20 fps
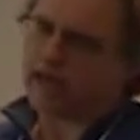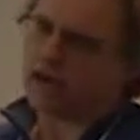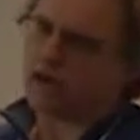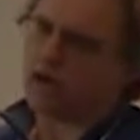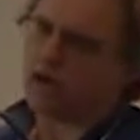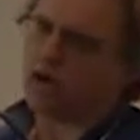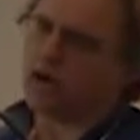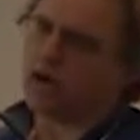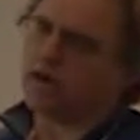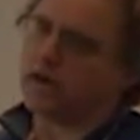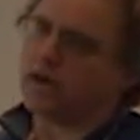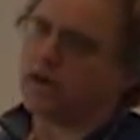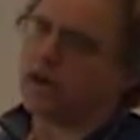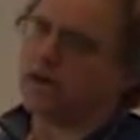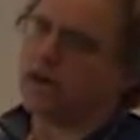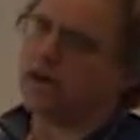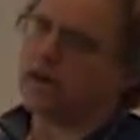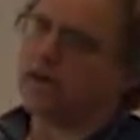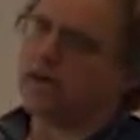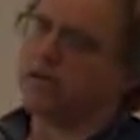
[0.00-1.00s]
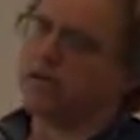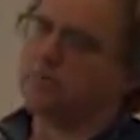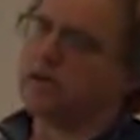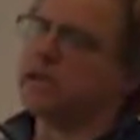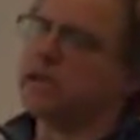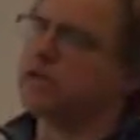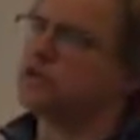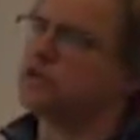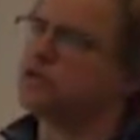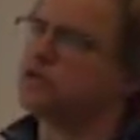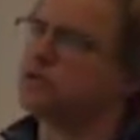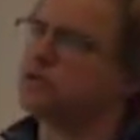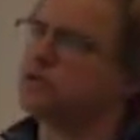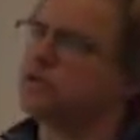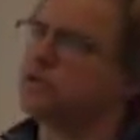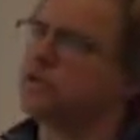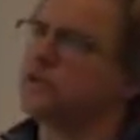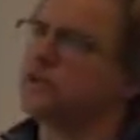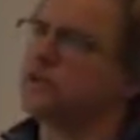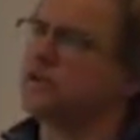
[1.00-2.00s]
on making
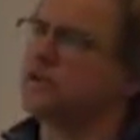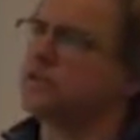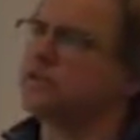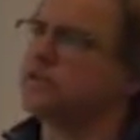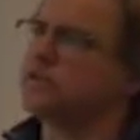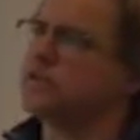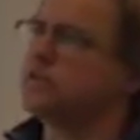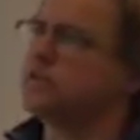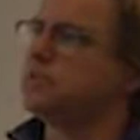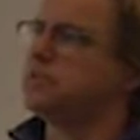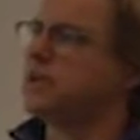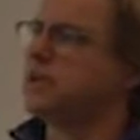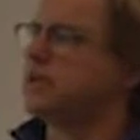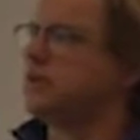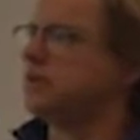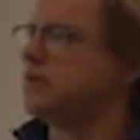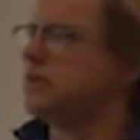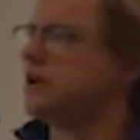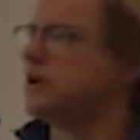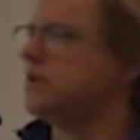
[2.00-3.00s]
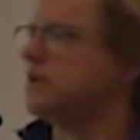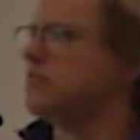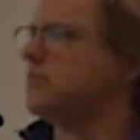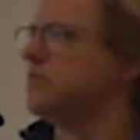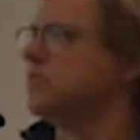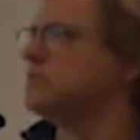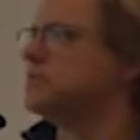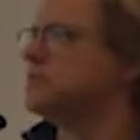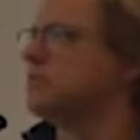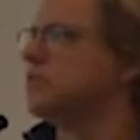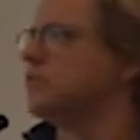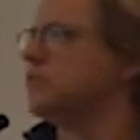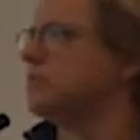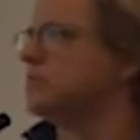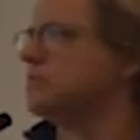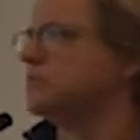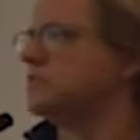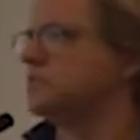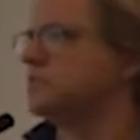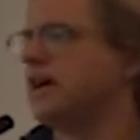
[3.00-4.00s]
sure that our city planning documents, our
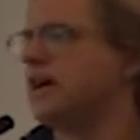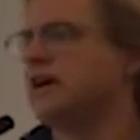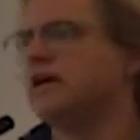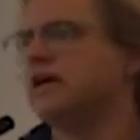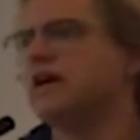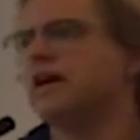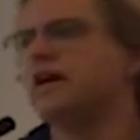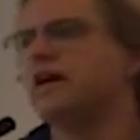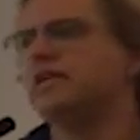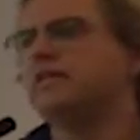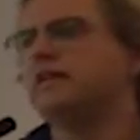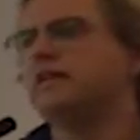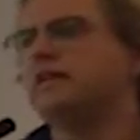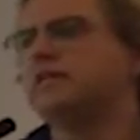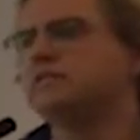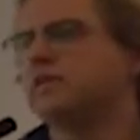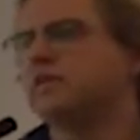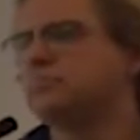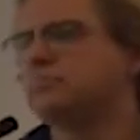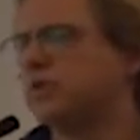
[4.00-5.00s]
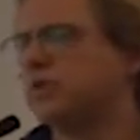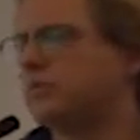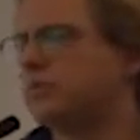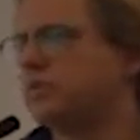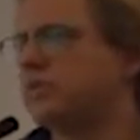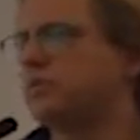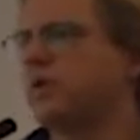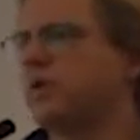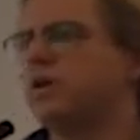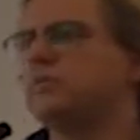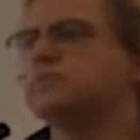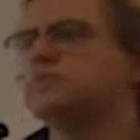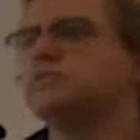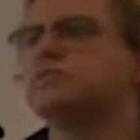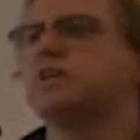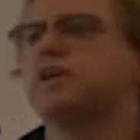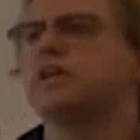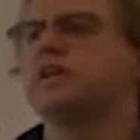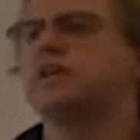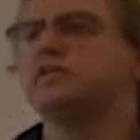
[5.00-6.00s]
urban design guidelines, our public realm
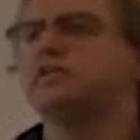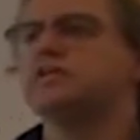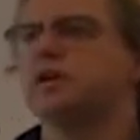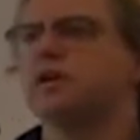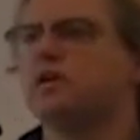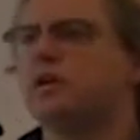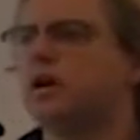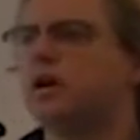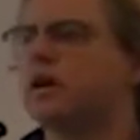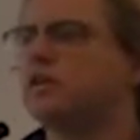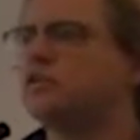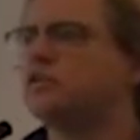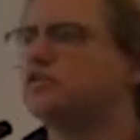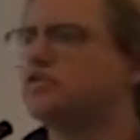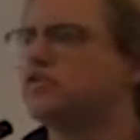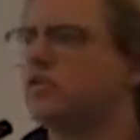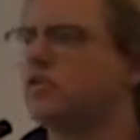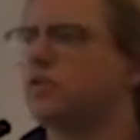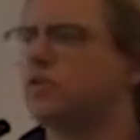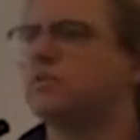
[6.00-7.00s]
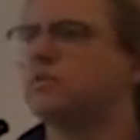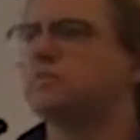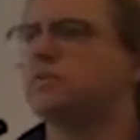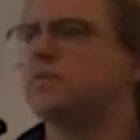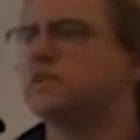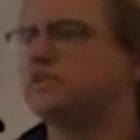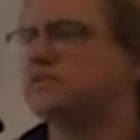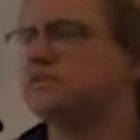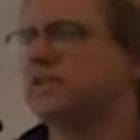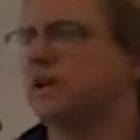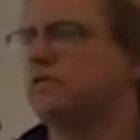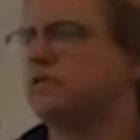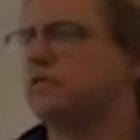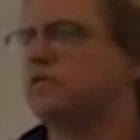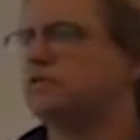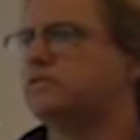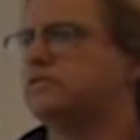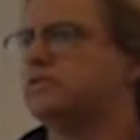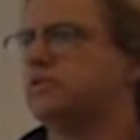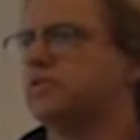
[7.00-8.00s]
studies are all informed by sound
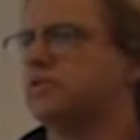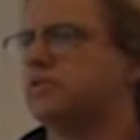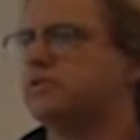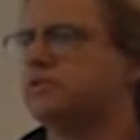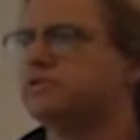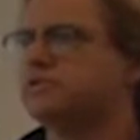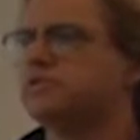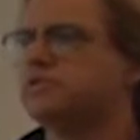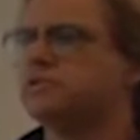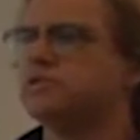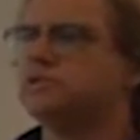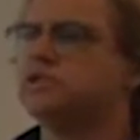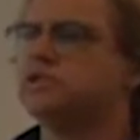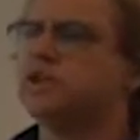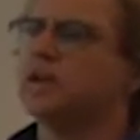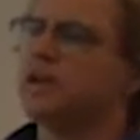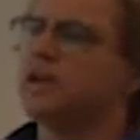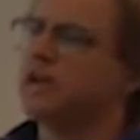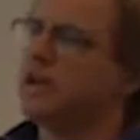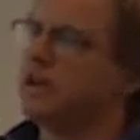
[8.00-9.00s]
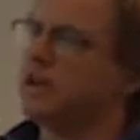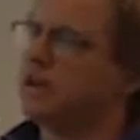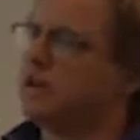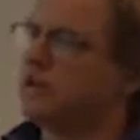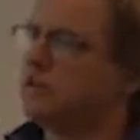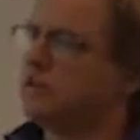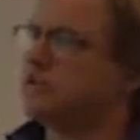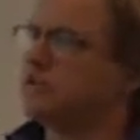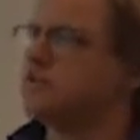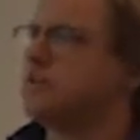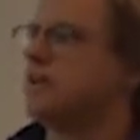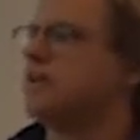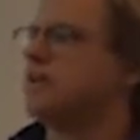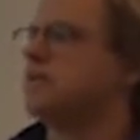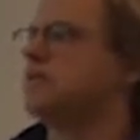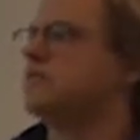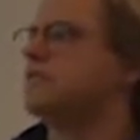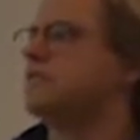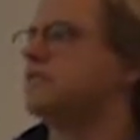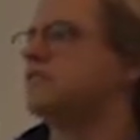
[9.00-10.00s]
historic research and
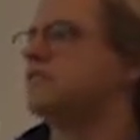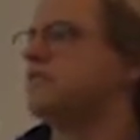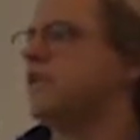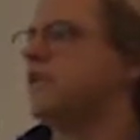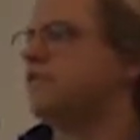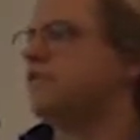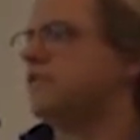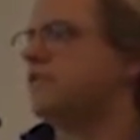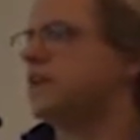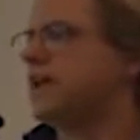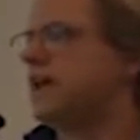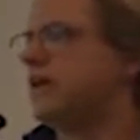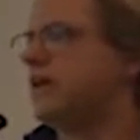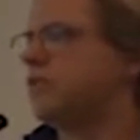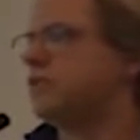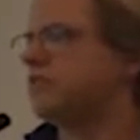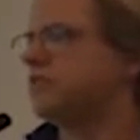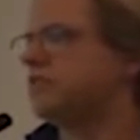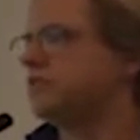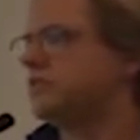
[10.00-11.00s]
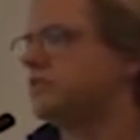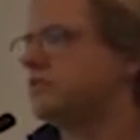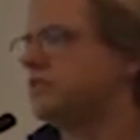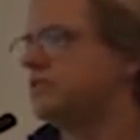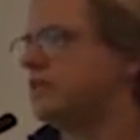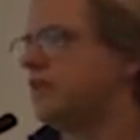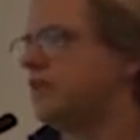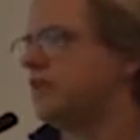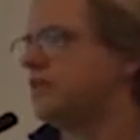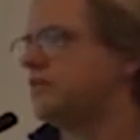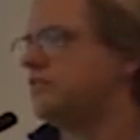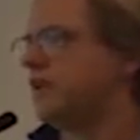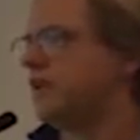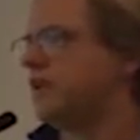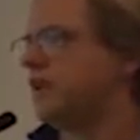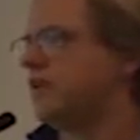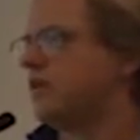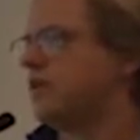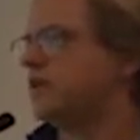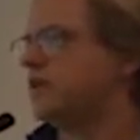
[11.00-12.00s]
understanding of the evolving character of
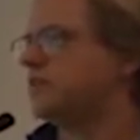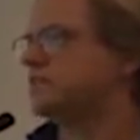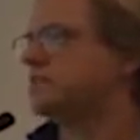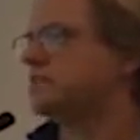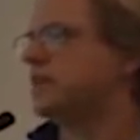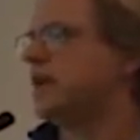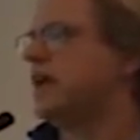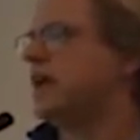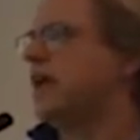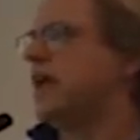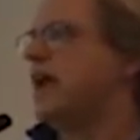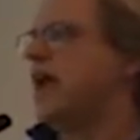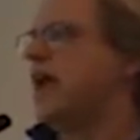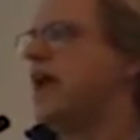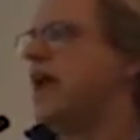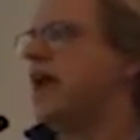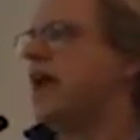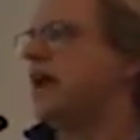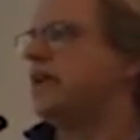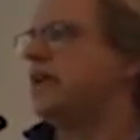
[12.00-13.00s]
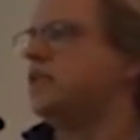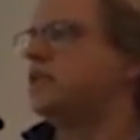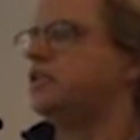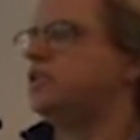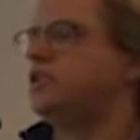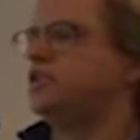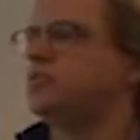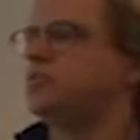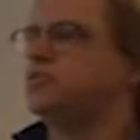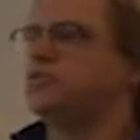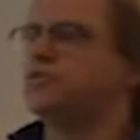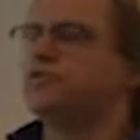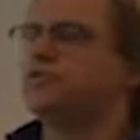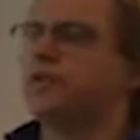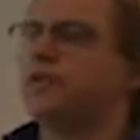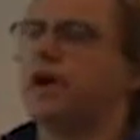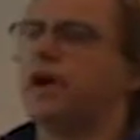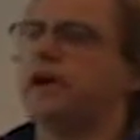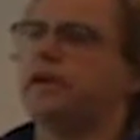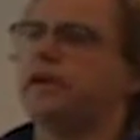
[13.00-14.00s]
areas. And you will
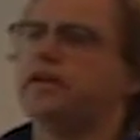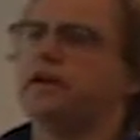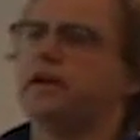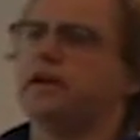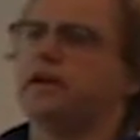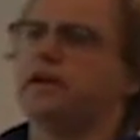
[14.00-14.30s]
find